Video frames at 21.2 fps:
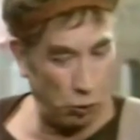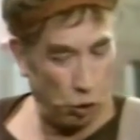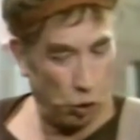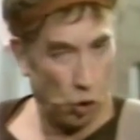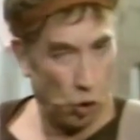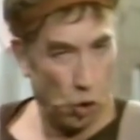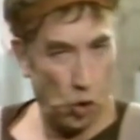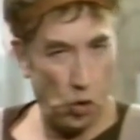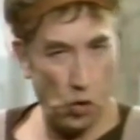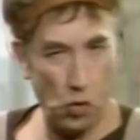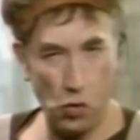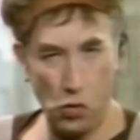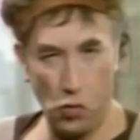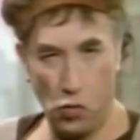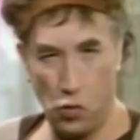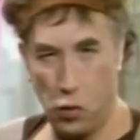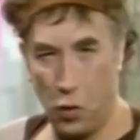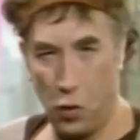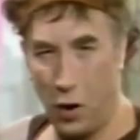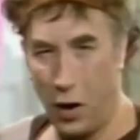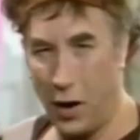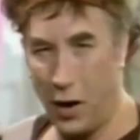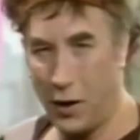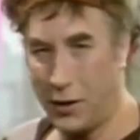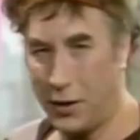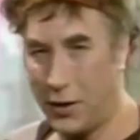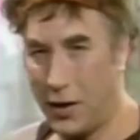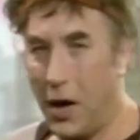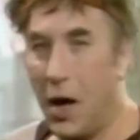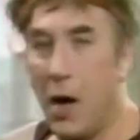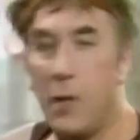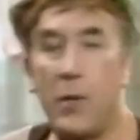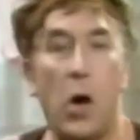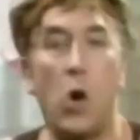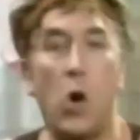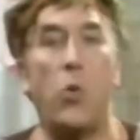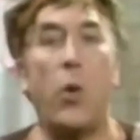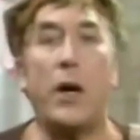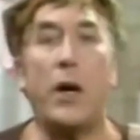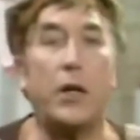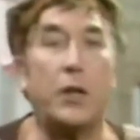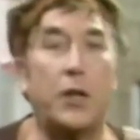what? No,
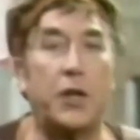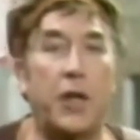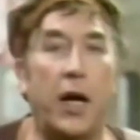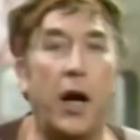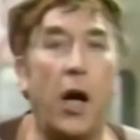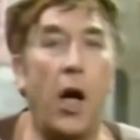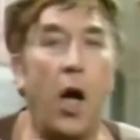well, you see,